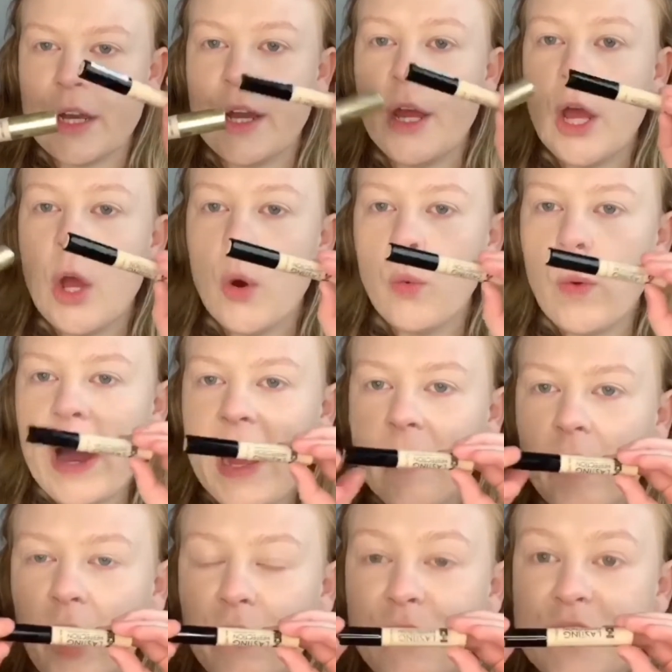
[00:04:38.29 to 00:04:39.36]
wear off
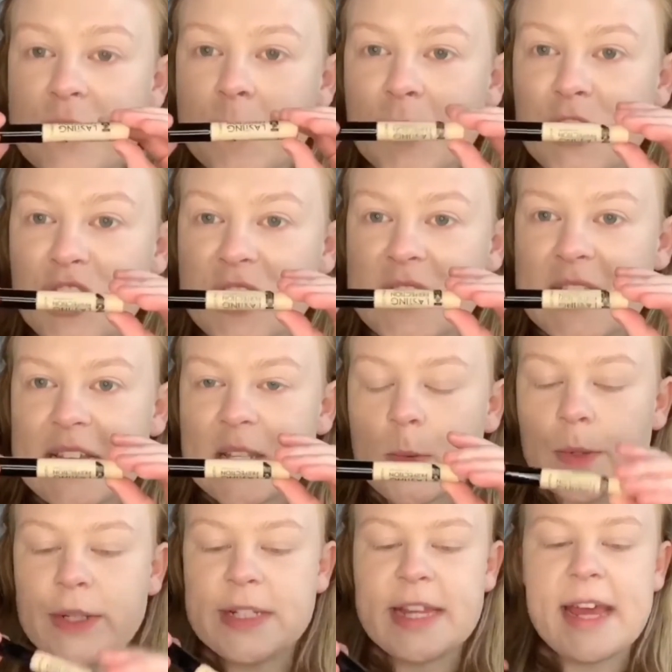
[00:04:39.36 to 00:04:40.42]
as much as this one
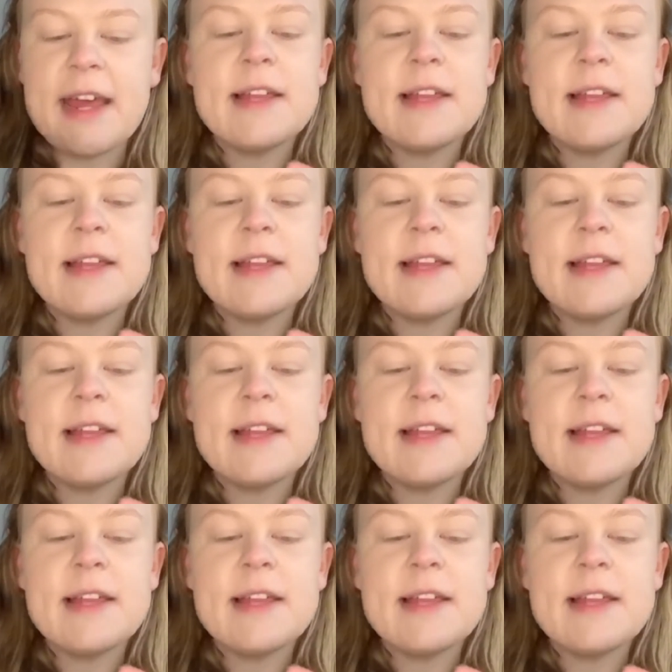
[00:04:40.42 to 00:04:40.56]
did.